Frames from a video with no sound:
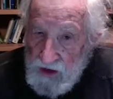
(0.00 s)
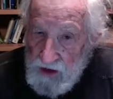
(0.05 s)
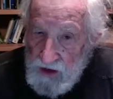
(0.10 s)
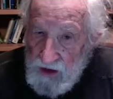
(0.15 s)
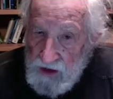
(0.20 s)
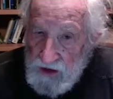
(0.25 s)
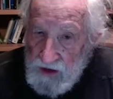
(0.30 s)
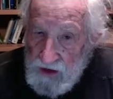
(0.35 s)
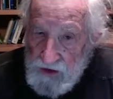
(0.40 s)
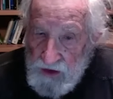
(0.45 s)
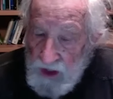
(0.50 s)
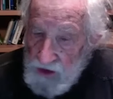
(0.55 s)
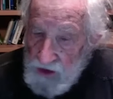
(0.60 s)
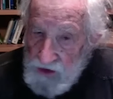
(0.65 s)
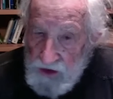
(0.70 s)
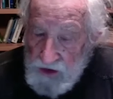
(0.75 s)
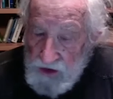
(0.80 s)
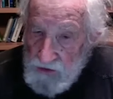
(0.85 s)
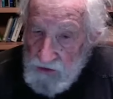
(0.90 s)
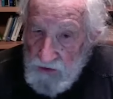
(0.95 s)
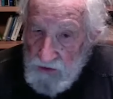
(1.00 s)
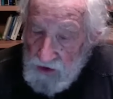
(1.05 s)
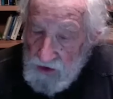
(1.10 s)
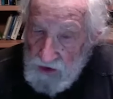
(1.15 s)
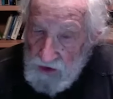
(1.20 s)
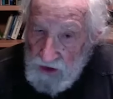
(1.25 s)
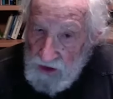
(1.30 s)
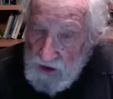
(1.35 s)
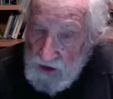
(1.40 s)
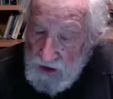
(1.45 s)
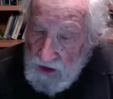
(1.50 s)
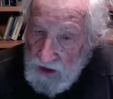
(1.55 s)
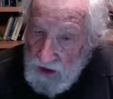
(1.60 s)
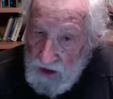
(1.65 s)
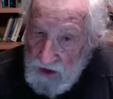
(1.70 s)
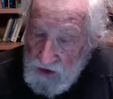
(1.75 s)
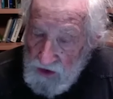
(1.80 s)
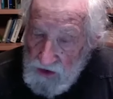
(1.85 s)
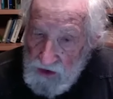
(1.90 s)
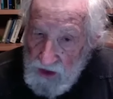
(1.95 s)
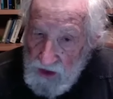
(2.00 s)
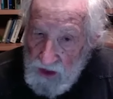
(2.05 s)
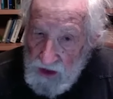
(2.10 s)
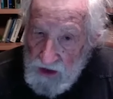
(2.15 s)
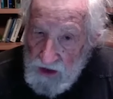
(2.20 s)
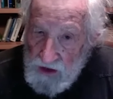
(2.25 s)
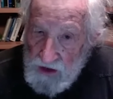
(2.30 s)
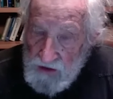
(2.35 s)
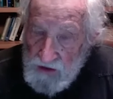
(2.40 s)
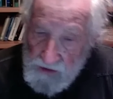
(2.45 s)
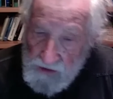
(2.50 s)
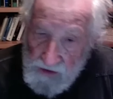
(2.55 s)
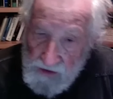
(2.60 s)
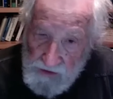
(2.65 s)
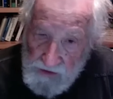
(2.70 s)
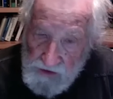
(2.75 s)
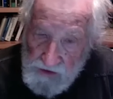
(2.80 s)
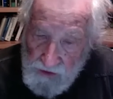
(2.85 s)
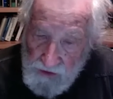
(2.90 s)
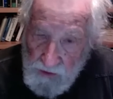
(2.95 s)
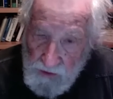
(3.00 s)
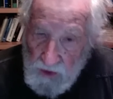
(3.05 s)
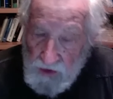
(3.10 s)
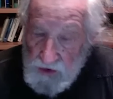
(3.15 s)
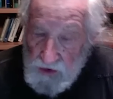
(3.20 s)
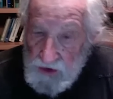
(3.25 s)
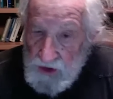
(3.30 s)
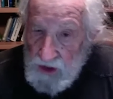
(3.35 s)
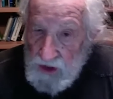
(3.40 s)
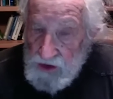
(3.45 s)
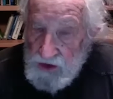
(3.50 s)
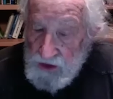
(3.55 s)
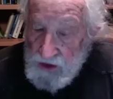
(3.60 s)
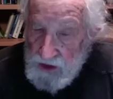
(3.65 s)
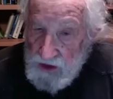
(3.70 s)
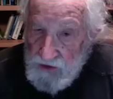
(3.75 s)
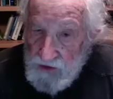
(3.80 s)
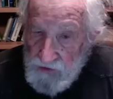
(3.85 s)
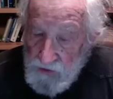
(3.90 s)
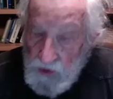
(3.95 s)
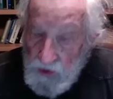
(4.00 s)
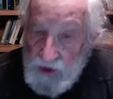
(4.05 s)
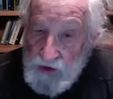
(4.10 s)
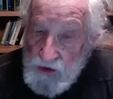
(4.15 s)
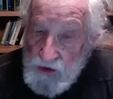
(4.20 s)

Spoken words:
It's not just Russia and the United States. It's the worst case. They have way too